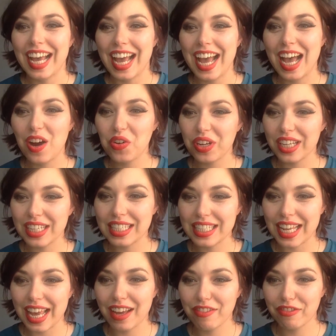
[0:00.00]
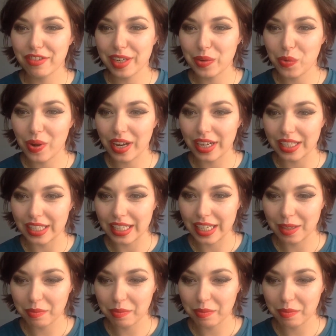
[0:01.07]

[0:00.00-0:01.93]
How is everyone?